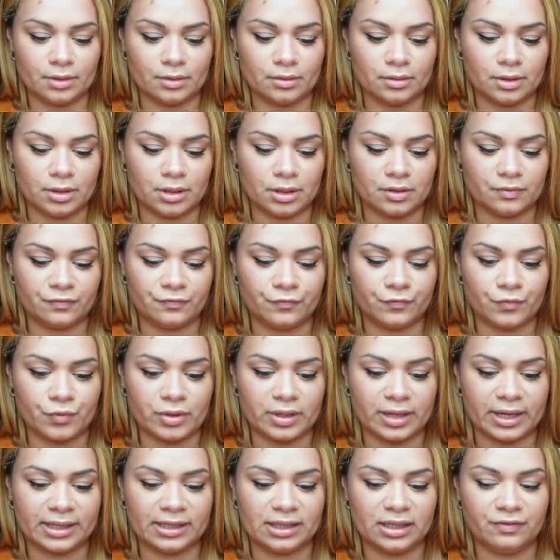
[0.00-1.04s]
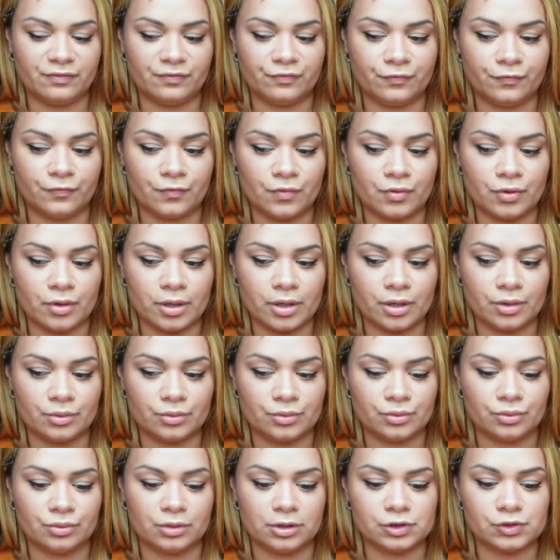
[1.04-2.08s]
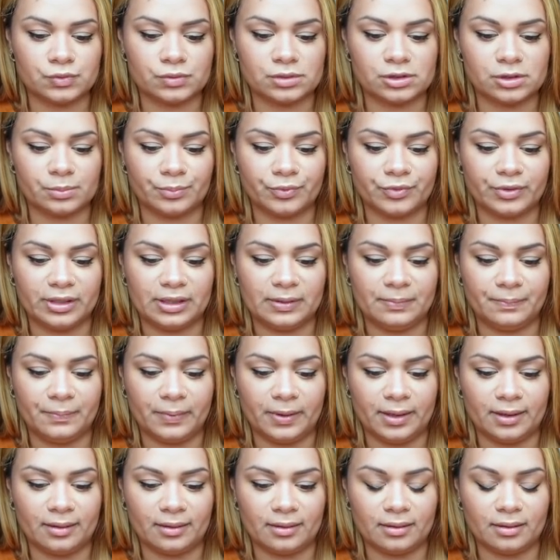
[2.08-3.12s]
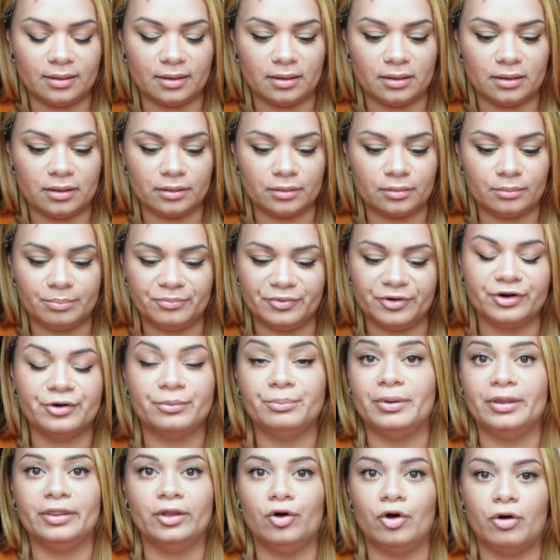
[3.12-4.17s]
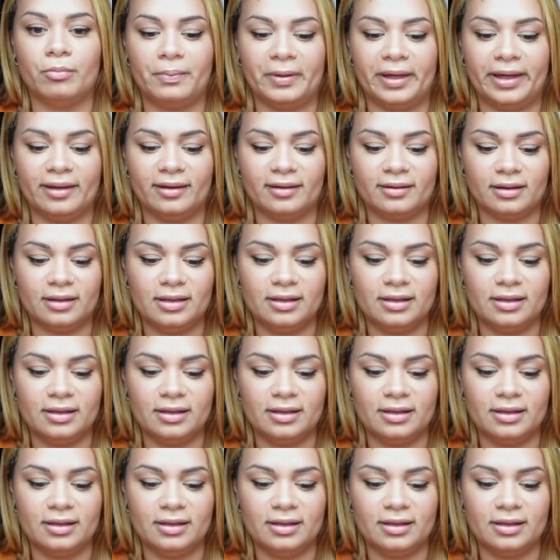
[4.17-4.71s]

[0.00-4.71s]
$4.94. Ooh, this one's a pretty pink color. Pretty pink. They're all pink.